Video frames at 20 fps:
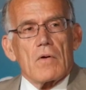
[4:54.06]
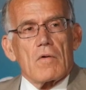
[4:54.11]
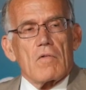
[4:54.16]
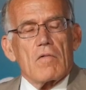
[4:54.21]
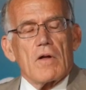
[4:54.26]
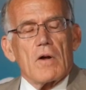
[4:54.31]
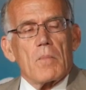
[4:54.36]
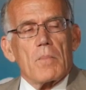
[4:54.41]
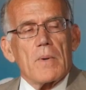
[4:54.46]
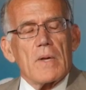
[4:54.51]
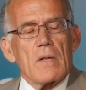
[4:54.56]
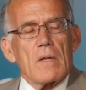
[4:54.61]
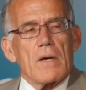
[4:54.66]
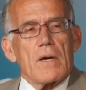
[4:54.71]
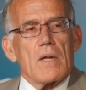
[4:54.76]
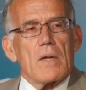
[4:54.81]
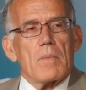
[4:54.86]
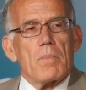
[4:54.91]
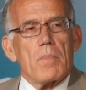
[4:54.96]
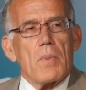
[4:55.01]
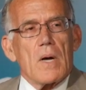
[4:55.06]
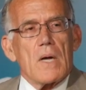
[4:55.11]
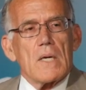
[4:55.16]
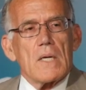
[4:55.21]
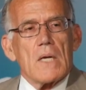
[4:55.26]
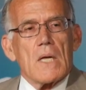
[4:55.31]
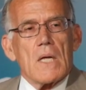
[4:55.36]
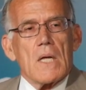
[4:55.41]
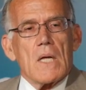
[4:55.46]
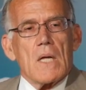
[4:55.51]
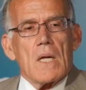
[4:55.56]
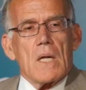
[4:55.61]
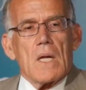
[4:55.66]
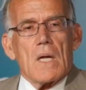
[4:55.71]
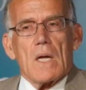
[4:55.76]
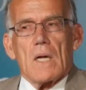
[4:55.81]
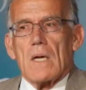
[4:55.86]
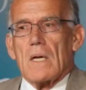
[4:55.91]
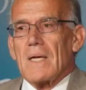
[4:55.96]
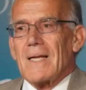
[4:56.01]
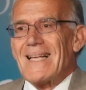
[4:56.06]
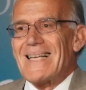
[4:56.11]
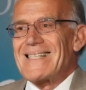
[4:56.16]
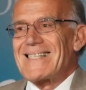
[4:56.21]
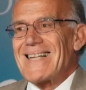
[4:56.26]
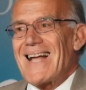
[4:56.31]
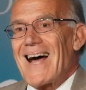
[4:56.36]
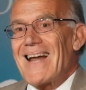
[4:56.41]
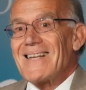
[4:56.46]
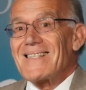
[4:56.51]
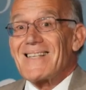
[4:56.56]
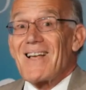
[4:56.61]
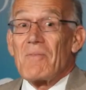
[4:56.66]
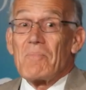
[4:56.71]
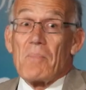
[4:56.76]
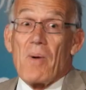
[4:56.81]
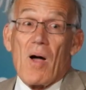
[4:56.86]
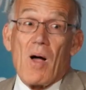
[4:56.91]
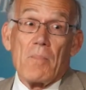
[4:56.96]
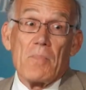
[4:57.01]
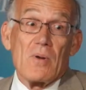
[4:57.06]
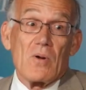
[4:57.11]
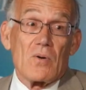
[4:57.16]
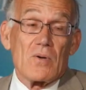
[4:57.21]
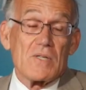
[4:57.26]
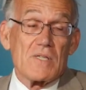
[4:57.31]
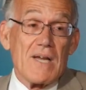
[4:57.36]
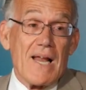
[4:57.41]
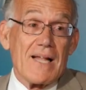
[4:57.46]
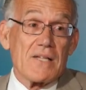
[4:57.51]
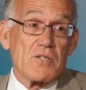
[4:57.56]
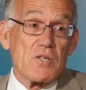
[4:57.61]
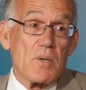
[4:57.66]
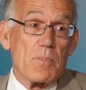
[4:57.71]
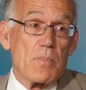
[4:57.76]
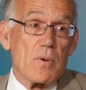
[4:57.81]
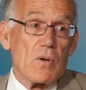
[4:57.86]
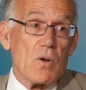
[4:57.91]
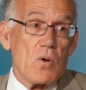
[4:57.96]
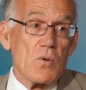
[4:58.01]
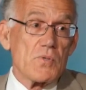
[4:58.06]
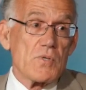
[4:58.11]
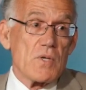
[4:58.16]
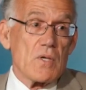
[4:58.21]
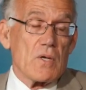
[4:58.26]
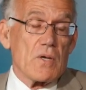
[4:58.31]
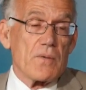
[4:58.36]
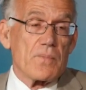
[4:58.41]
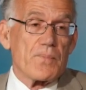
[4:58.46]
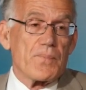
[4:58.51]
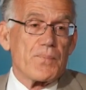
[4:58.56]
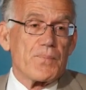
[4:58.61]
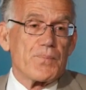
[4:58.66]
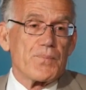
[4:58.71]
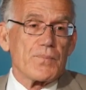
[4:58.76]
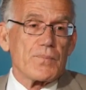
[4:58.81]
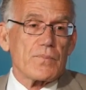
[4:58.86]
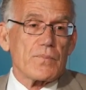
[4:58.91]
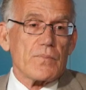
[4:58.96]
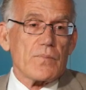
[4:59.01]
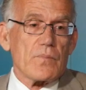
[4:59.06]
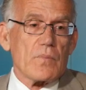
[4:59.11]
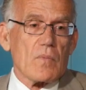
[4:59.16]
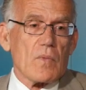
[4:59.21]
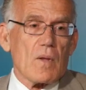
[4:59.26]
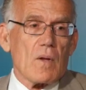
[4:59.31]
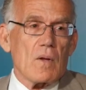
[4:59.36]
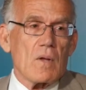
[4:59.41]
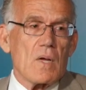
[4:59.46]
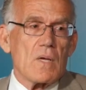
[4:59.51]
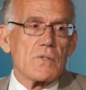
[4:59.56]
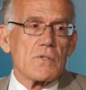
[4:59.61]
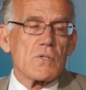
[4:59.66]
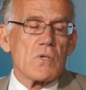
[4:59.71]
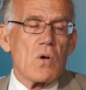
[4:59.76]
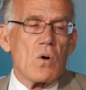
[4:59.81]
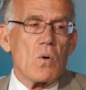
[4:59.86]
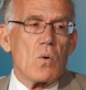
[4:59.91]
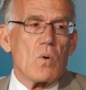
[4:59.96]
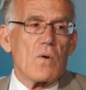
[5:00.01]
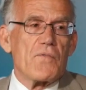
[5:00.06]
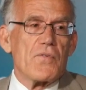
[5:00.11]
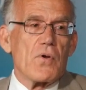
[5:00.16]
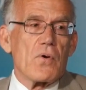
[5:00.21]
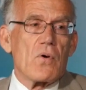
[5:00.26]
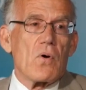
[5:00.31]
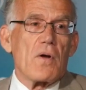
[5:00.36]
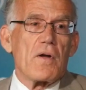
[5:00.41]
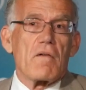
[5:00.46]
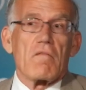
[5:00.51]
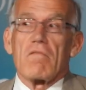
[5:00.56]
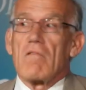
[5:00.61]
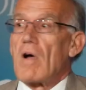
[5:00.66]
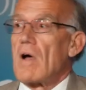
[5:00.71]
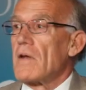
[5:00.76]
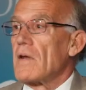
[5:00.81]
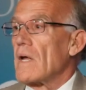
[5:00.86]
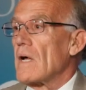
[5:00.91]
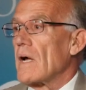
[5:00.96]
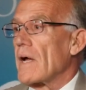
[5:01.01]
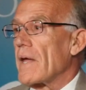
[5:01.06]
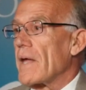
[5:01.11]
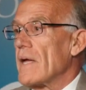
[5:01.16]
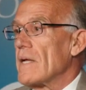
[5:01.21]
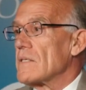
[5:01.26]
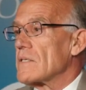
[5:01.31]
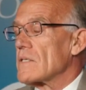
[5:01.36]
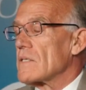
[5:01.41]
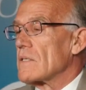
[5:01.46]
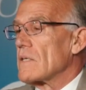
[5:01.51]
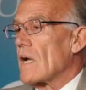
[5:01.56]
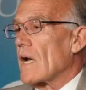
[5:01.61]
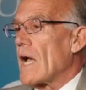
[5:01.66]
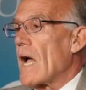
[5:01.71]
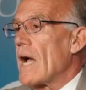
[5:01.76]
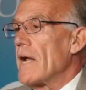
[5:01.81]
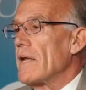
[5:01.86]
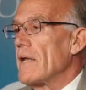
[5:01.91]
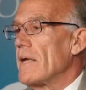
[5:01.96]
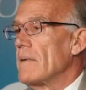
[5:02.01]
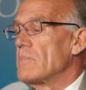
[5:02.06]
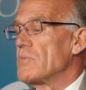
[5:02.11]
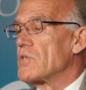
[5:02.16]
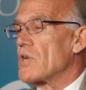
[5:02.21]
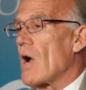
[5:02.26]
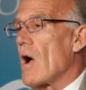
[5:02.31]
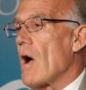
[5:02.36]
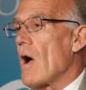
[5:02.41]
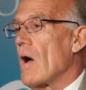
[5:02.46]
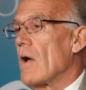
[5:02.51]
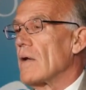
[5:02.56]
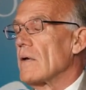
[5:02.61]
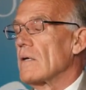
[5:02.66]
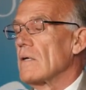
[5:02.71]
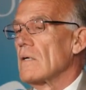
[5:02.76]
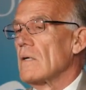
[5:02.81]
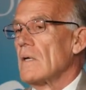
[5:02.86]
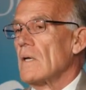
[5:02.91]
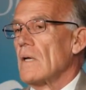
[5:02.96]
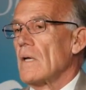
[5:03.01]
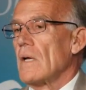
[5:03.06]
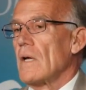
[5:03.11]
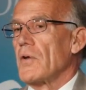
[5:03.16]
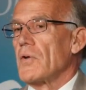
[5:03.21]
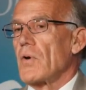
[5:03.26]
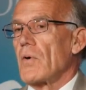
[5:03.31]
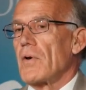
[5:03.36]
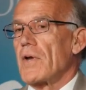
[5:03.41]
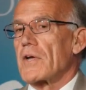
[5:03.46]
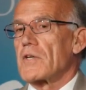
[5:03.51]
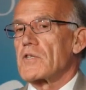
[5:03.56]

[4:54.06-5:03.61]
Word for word: credibility, but he's not as unpopular as Nancy Pelosi. And so if you're going to run against a guy named John and you're an